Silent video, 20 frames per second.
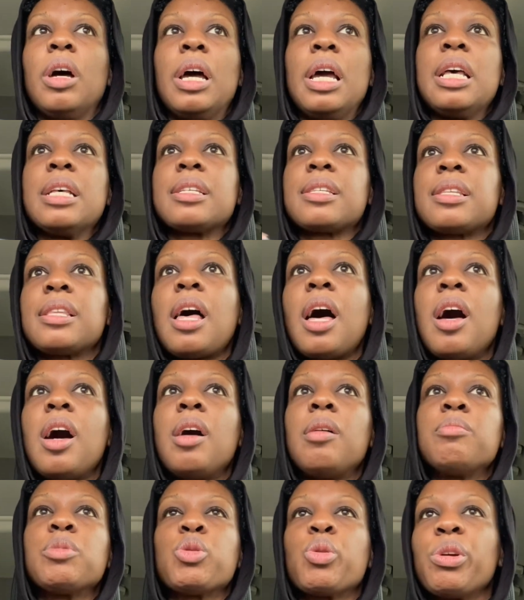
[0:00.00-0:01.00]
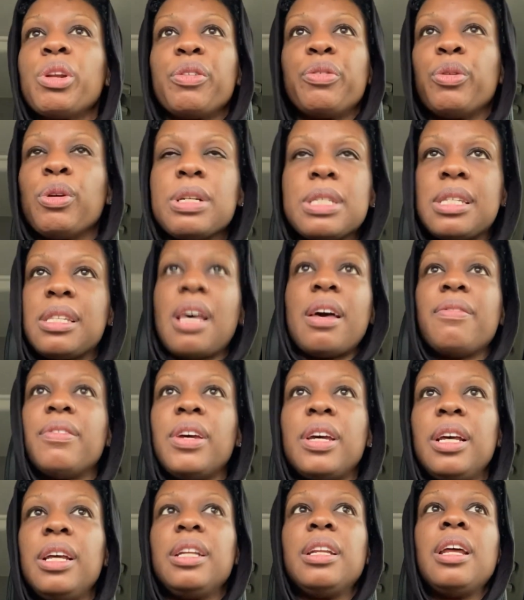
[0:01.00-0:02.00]
Islam
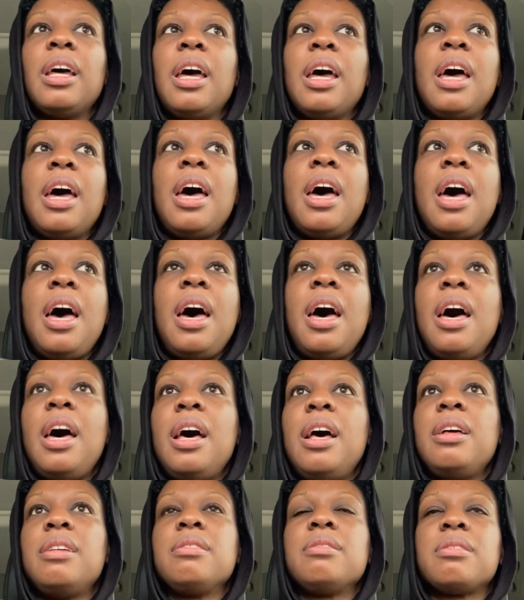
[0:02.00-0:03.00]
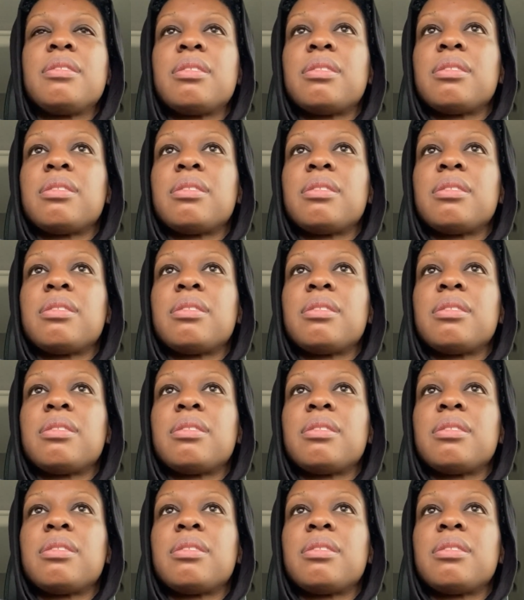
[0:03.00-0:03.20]
24/7 and